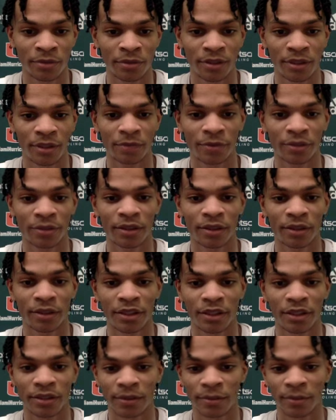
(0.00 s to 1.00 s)
I feel like
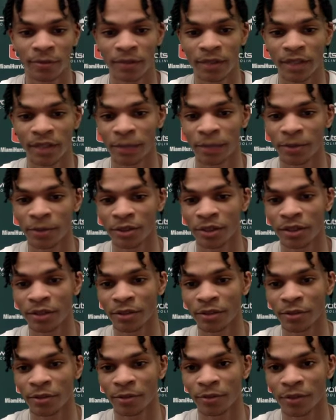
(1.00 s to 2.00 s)
that's I'm gonna get
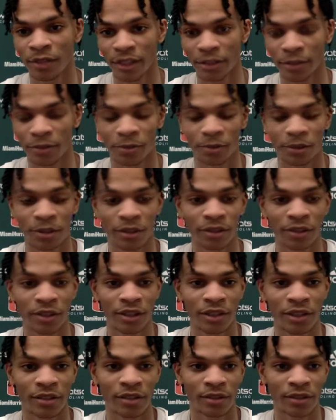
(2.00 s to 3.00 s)
that throughout the
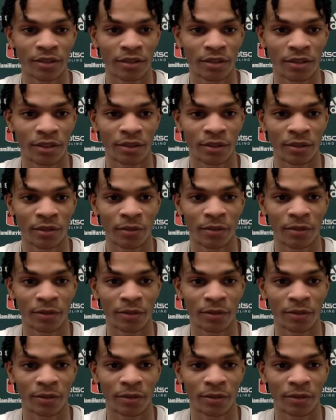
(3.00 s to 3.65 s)
ACC.